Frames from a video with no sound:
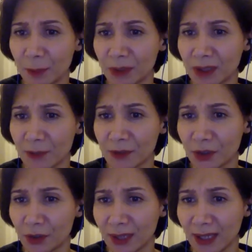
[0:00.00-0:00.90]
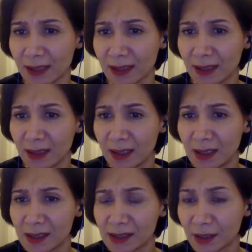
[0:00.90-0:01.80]
Would love to do that.
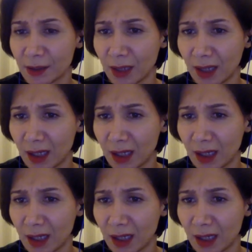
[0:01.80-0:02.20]
So